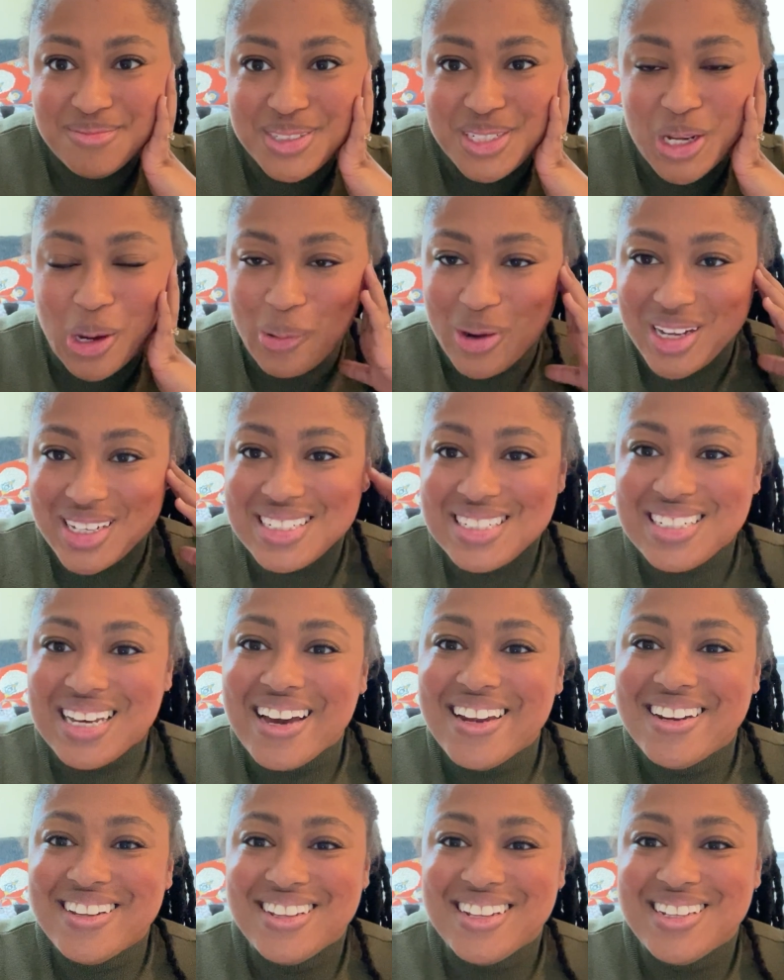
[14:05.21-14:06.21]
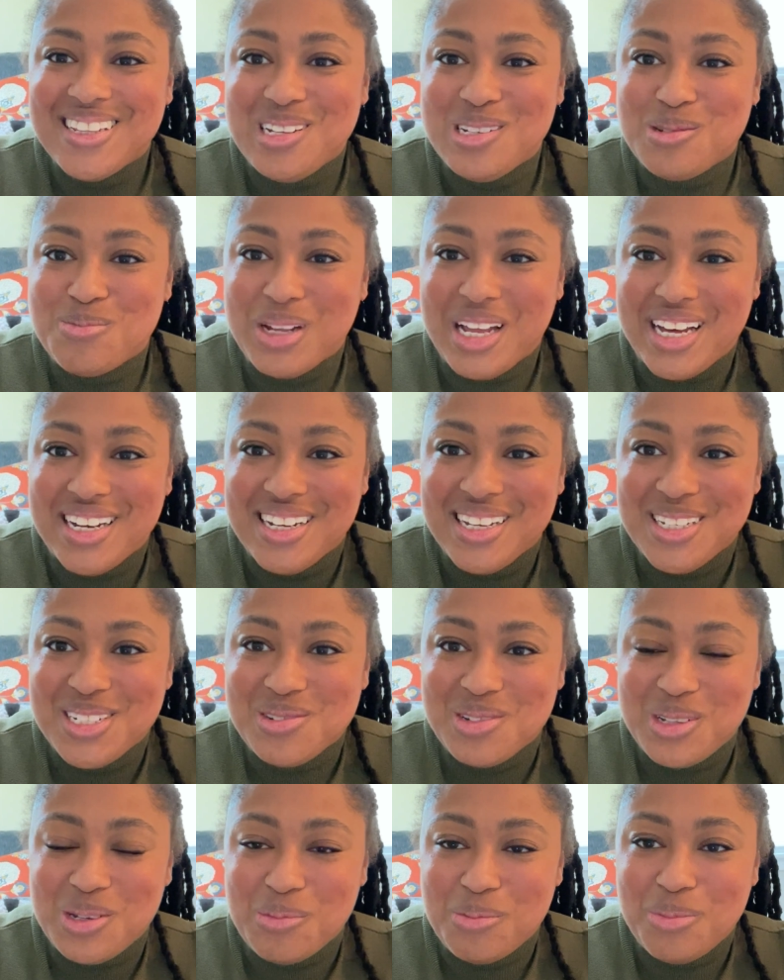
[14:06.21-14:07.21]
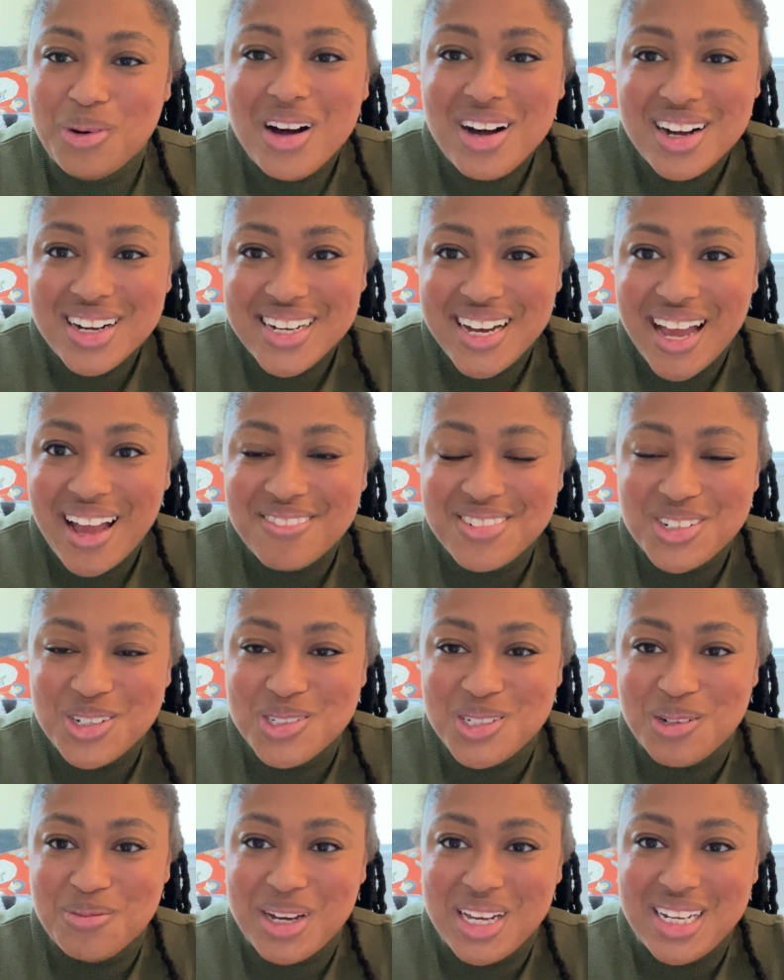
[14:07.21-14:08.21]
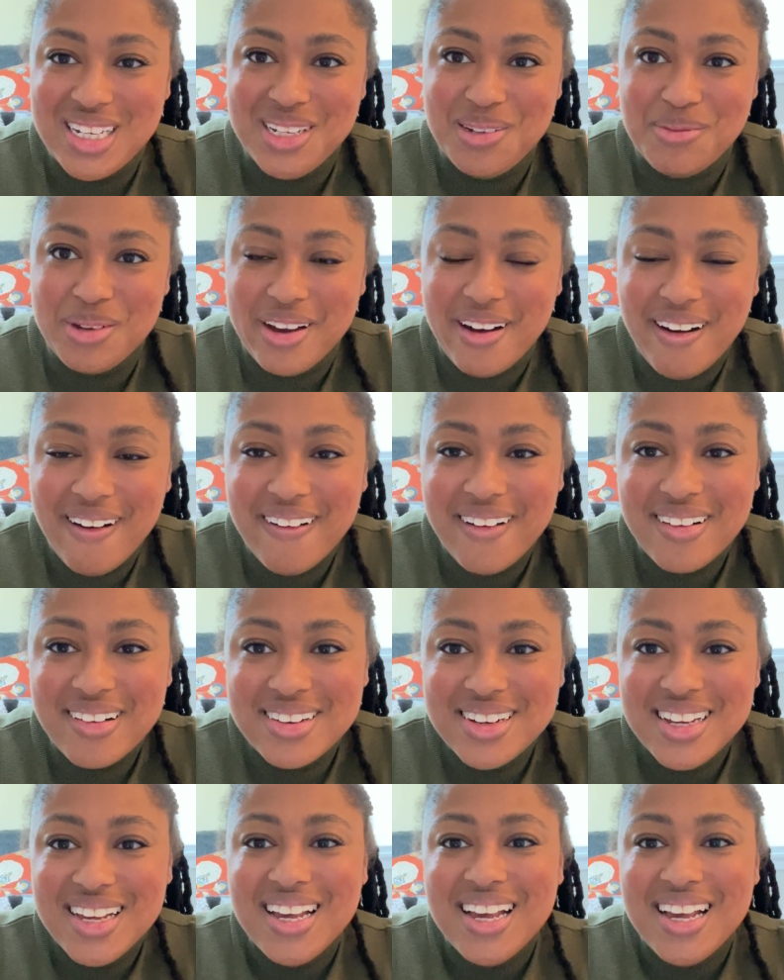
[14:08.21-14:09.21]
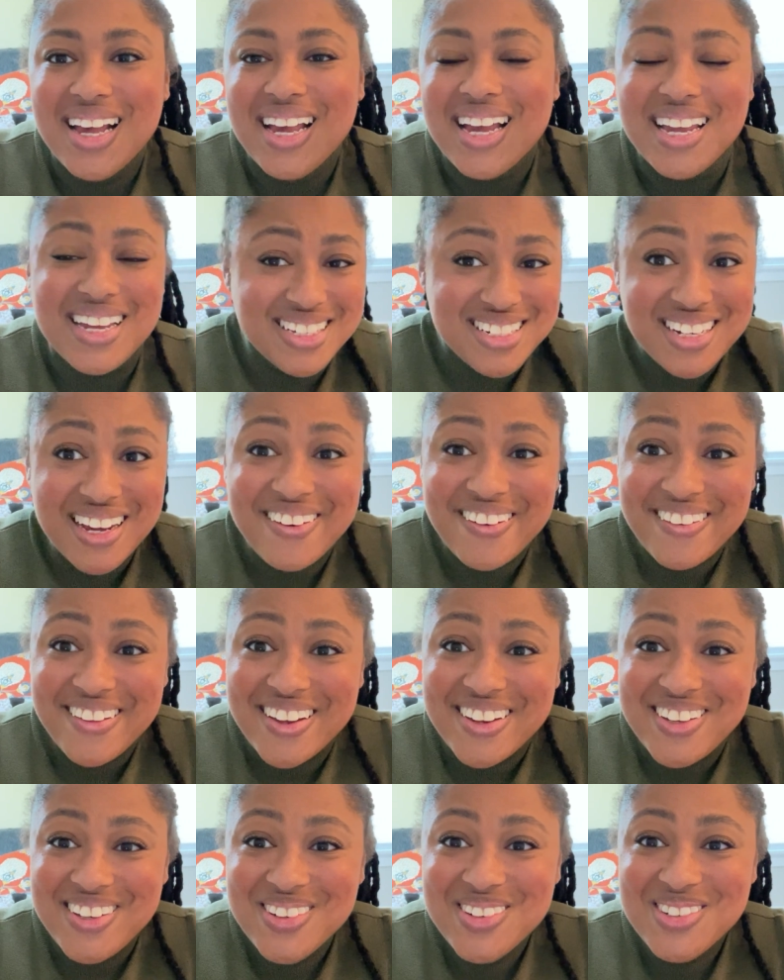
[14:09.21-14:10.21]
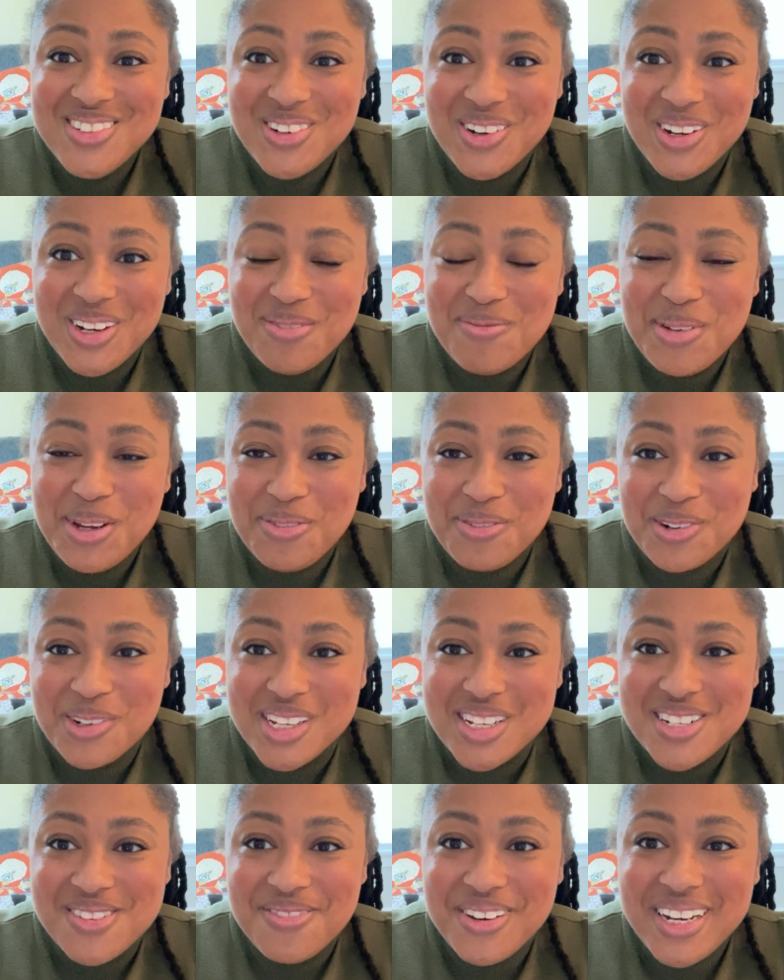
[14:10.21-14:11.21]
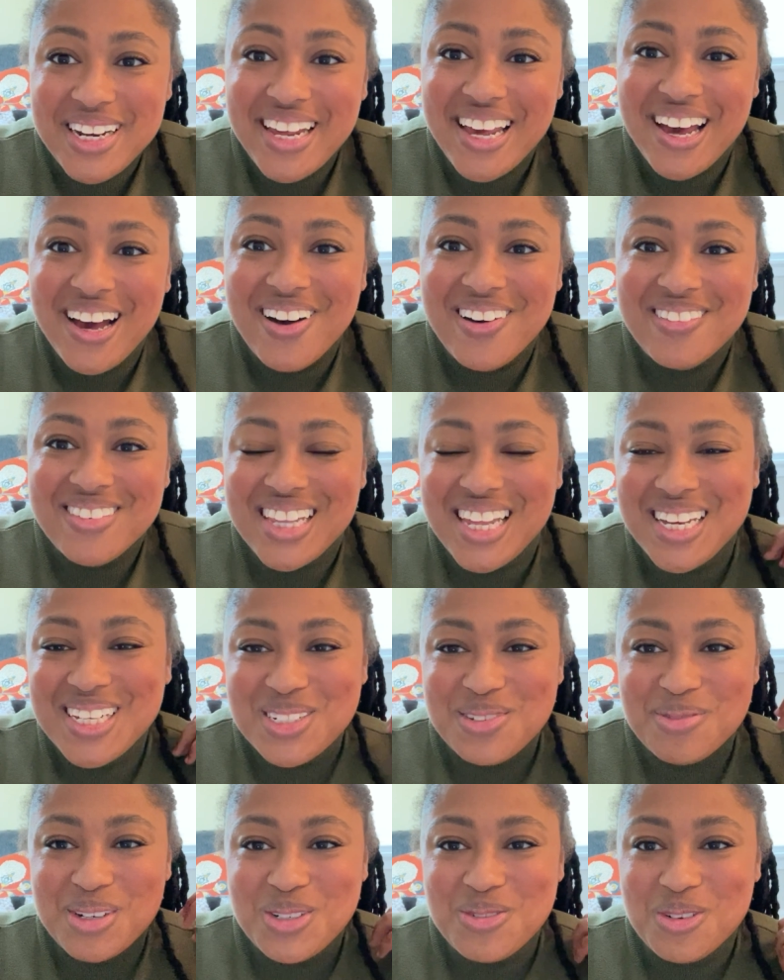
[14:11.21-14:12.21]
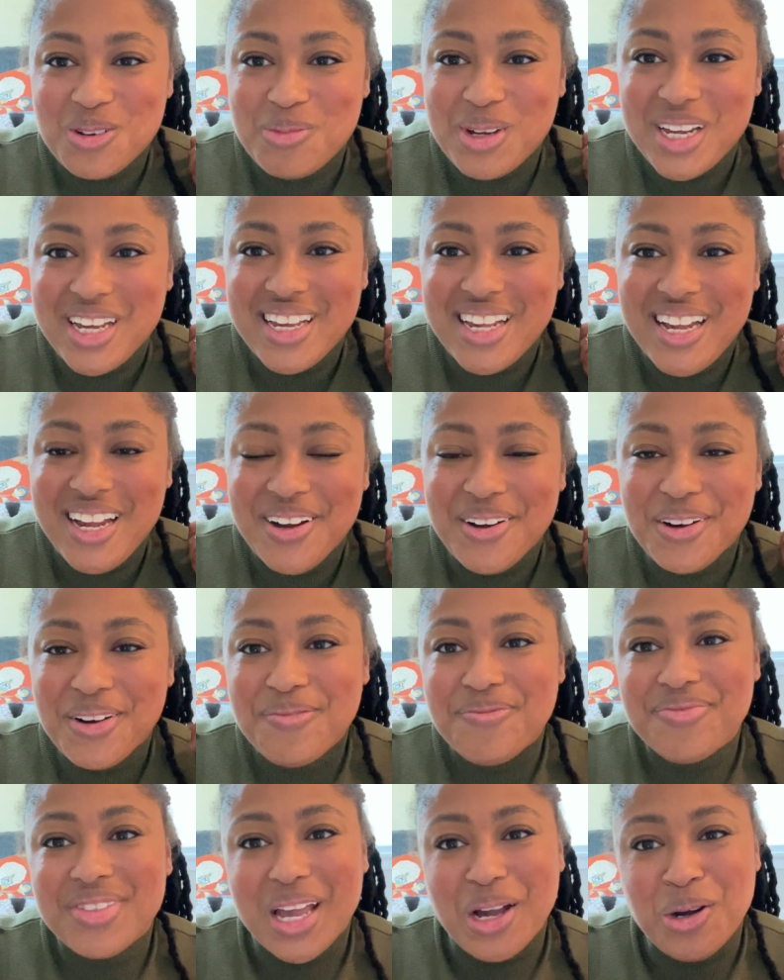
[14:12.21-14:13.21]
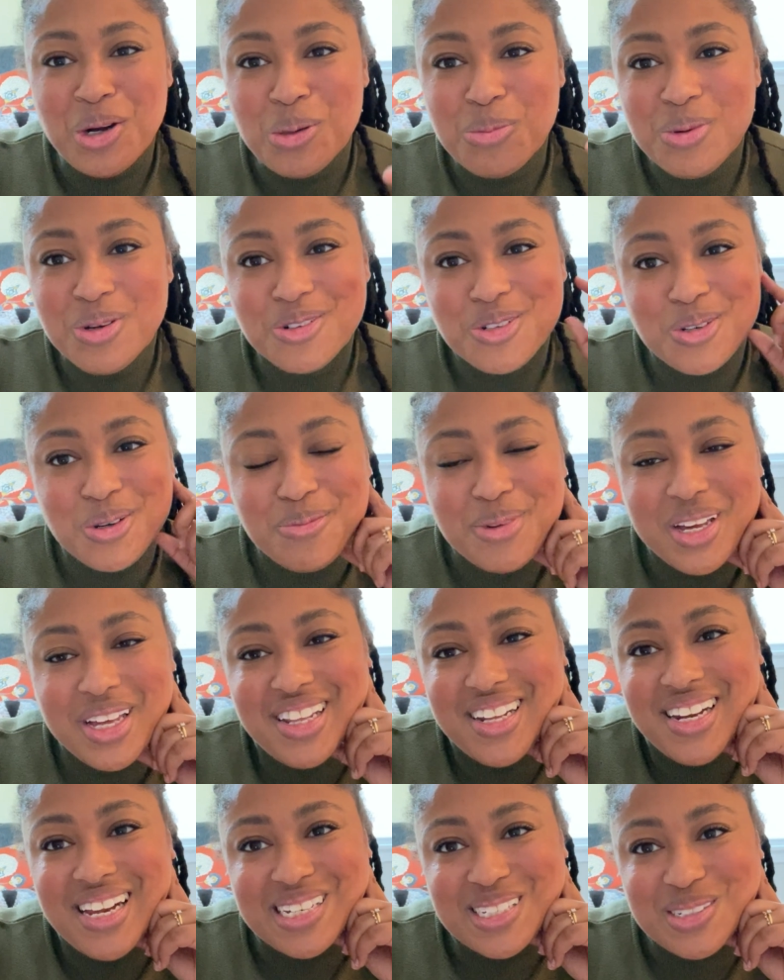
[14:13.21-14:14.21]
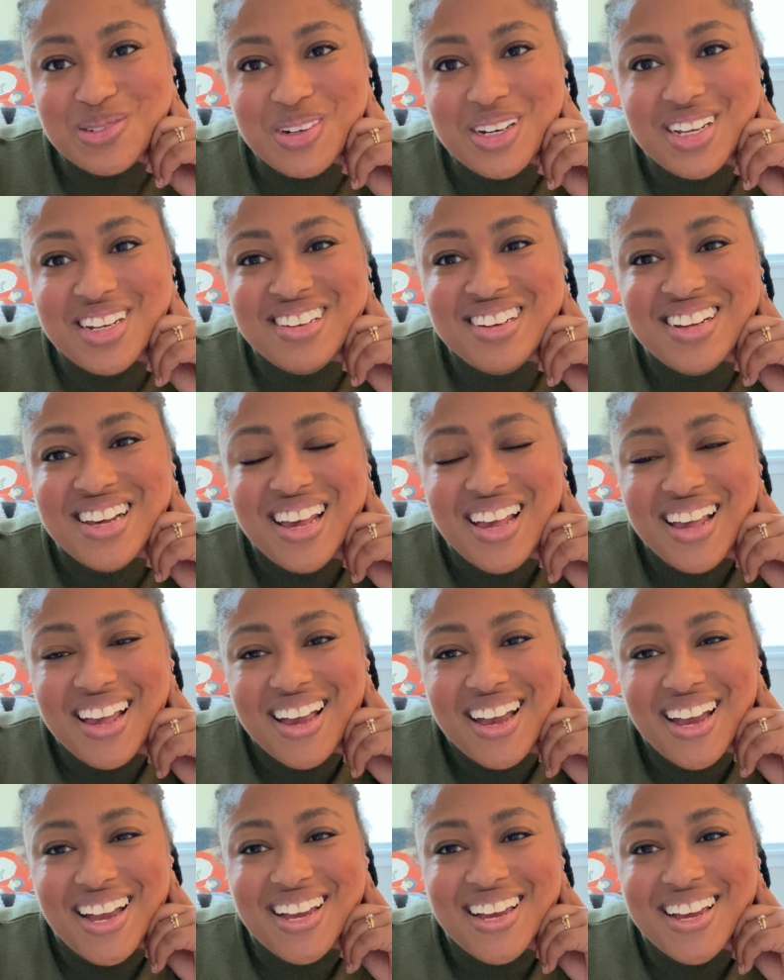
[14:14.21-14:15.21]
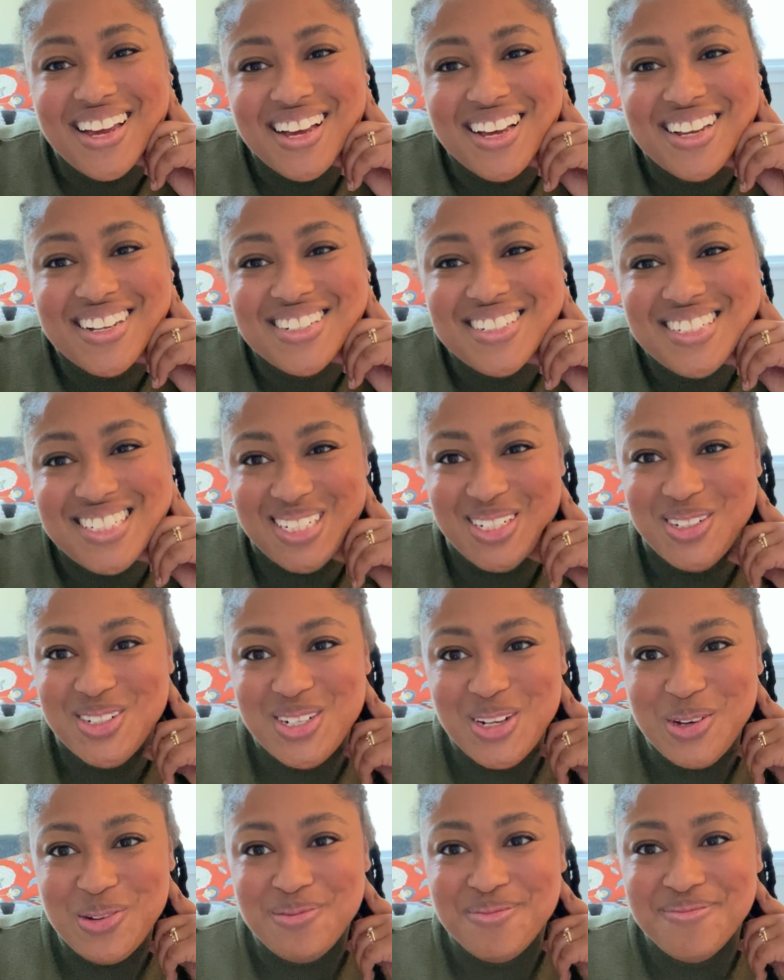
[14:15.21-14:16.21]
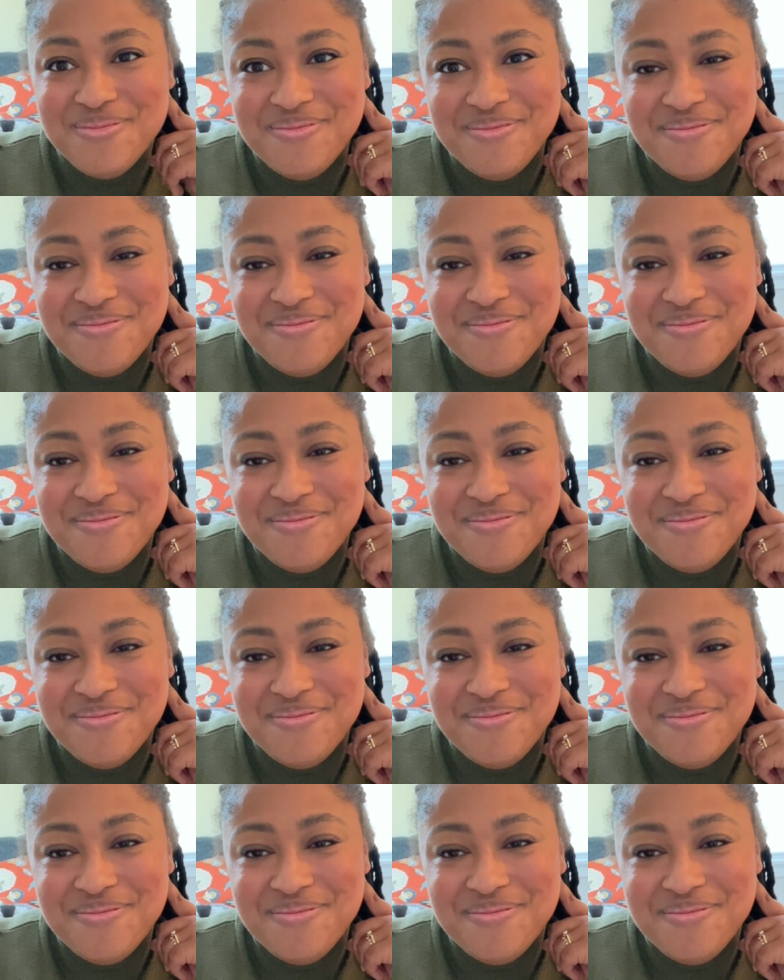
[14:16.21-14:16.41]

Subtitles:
So excited that these blind dates with the book have chosen May TBR. Excited that you joined me for this video. Thanks so much for being here. I hope you'll join me in the next one, and see you soon.